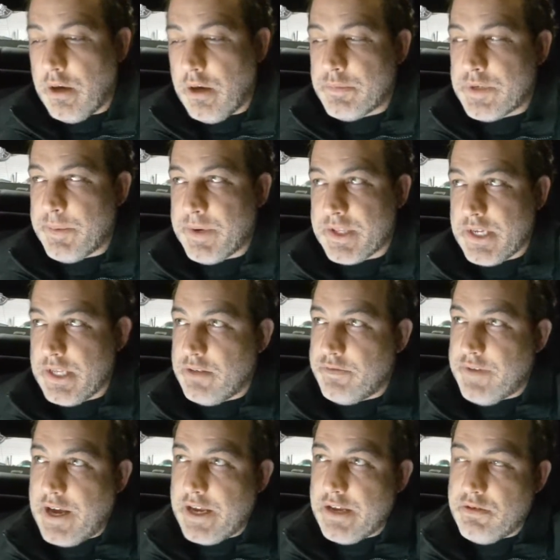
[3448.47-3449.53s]
Typically, the
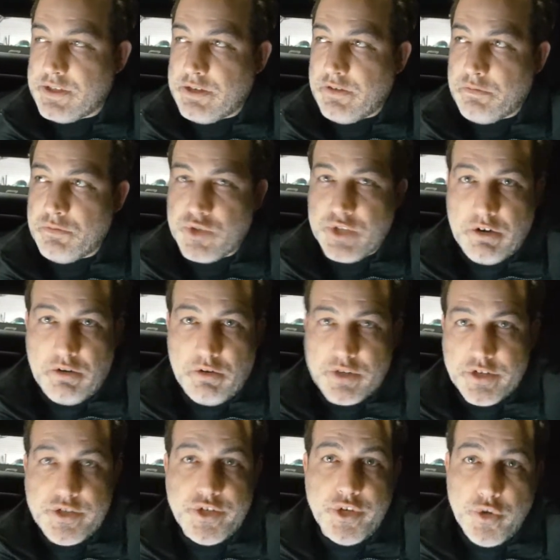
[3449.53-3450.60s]
value is in from 0 to
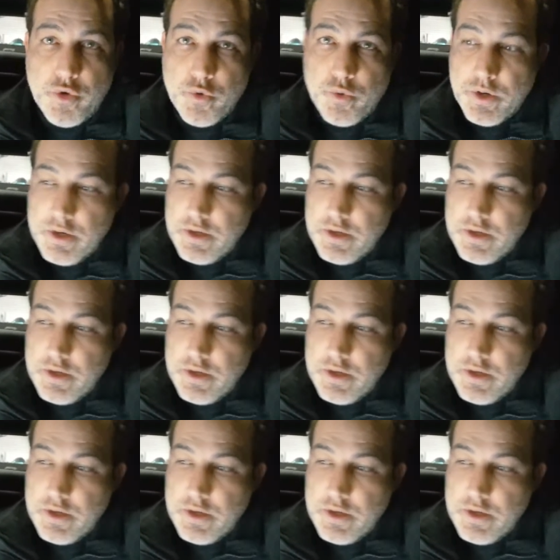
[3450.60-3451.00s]
2.